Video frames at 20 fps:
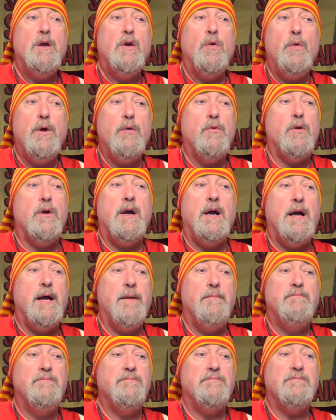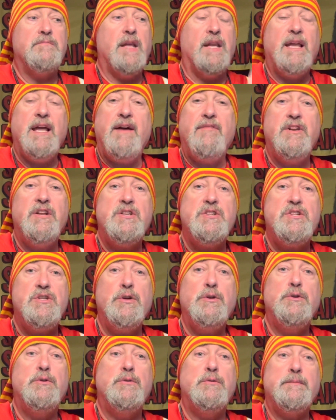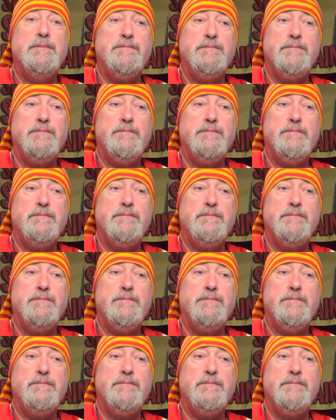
We were 11-2